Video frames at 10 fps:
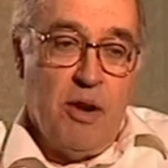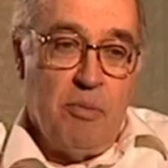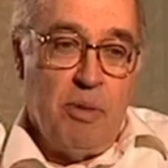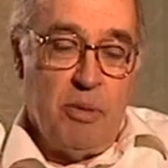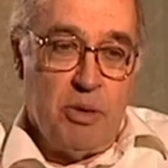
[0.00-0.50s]

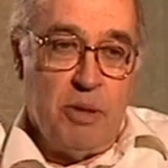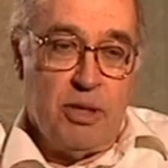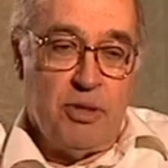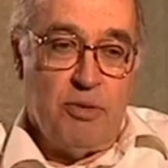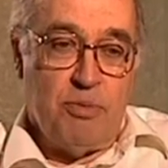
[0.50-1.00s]
But it was a
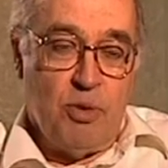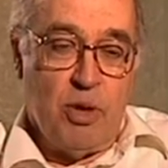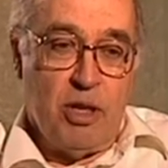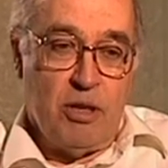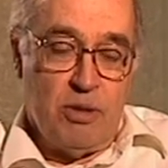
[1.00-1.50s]
mixture of
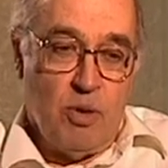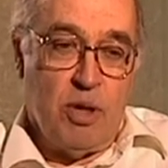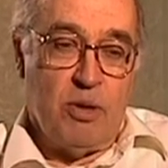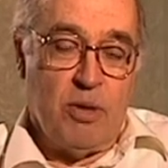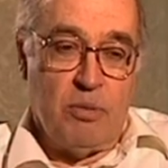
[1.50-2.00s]
talking, talking
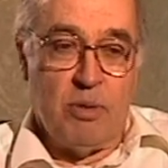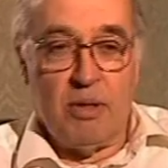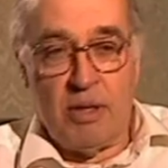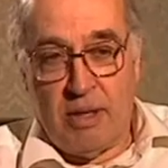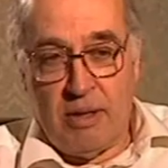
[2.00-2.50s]
to him and,
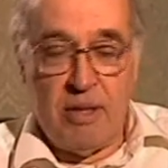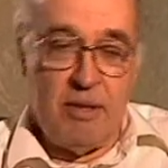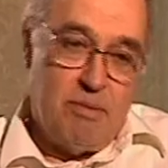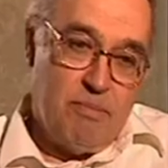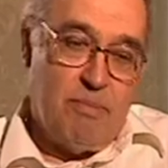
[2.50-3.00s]
and, then, and
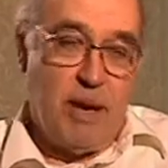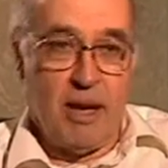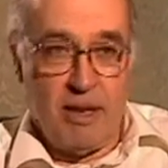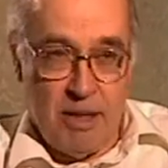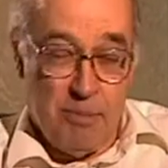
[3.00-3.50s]
then backing
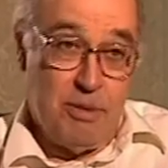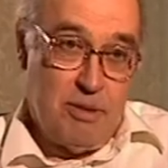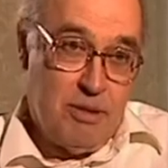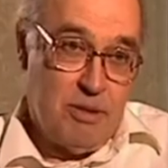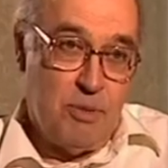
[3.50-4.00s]
it up with
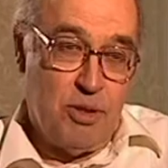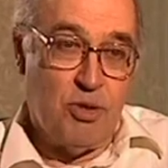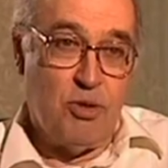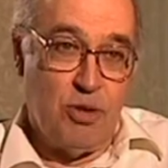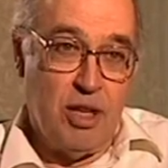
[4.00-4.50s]
some
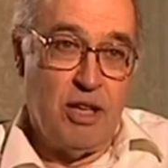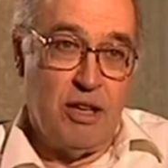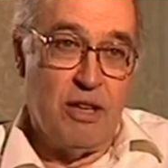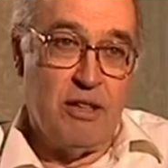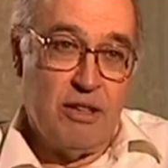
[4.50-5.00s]
additional reading,
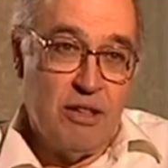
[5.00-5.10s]
yeah.